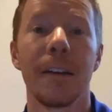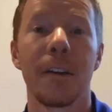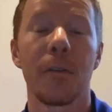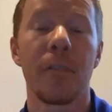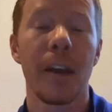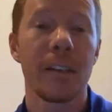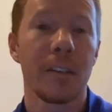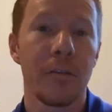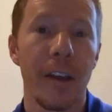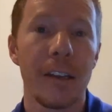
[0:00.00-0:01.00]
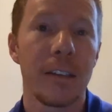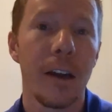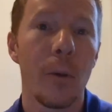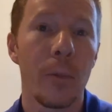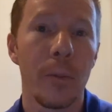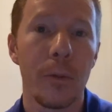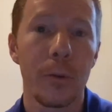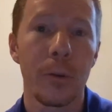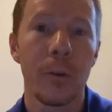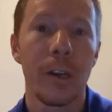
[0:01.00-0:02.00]
you know, face to face to help them
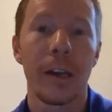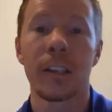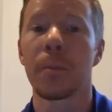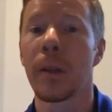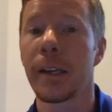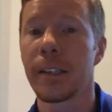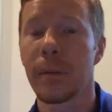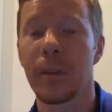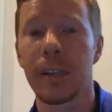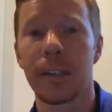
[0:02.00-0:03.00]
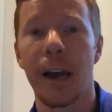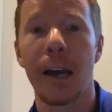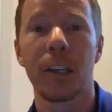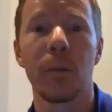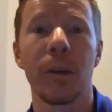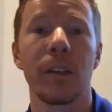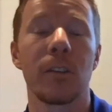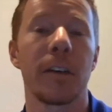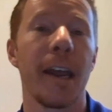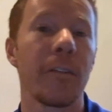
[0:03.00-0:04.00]
through, explain some of these documents,
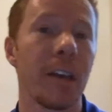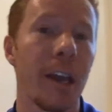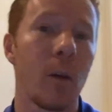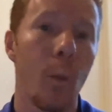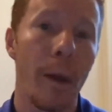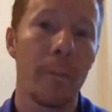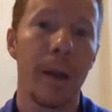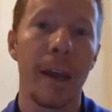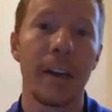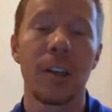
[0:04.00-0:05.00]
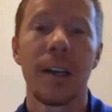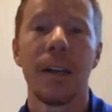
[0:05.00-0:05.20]
or navigate a web page.